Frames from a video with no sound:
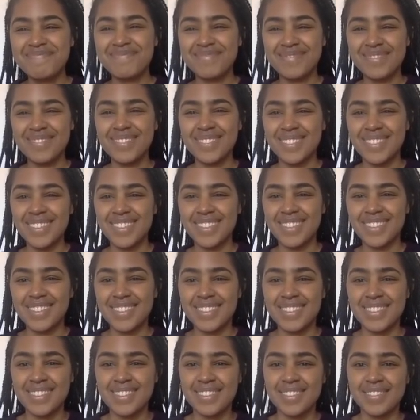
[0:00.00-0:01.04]

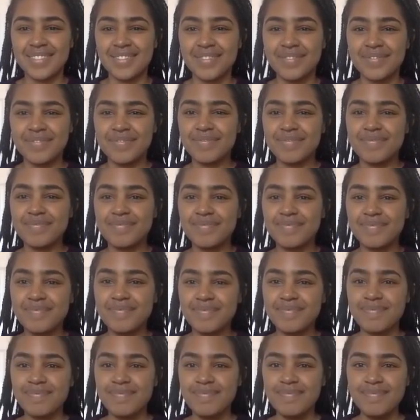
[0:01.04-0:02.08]

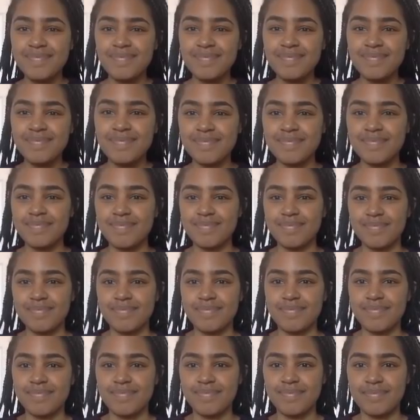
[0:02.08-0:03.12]

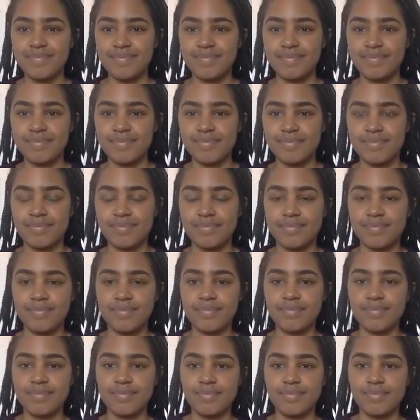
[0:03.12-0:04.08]
(not speaking)